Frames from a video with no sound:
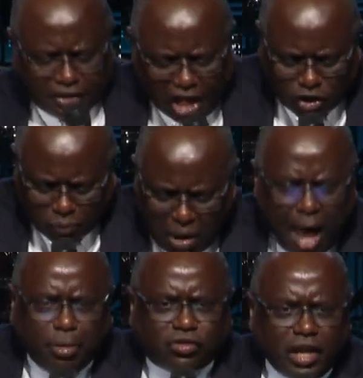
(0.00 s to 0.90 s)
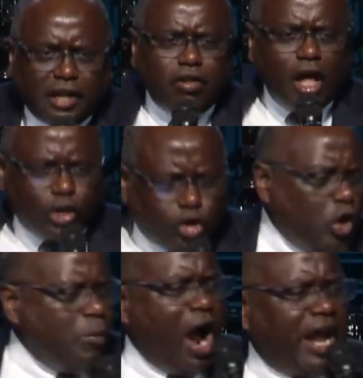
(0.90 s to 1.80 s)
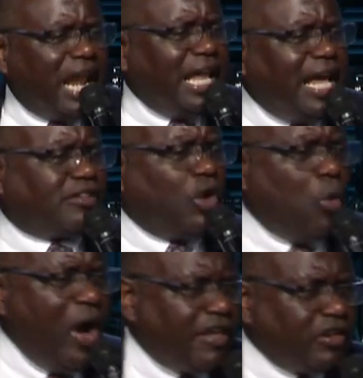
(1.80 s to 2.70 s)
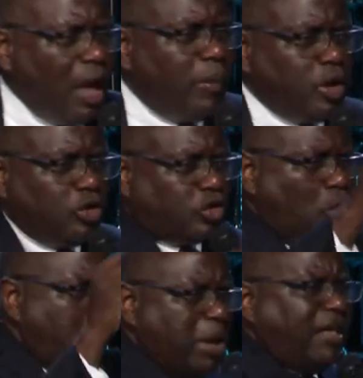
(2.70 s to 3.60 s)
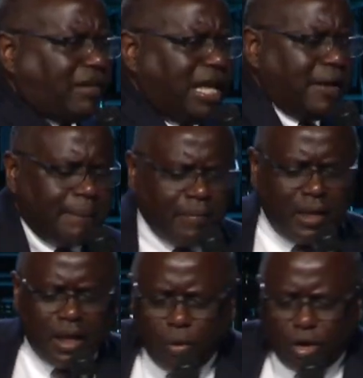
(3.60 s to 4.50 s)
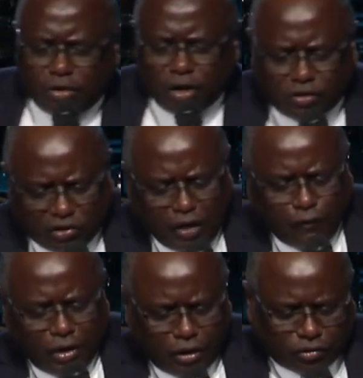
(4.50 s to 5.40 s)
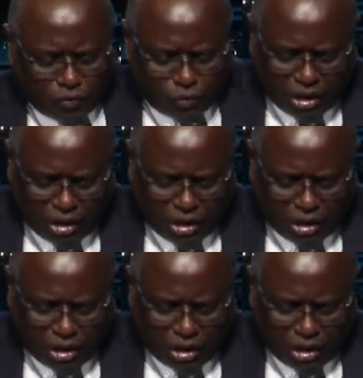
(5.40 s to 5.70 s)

teach Bible studies, do more than land to west, but you're too busy with the deceitfulness of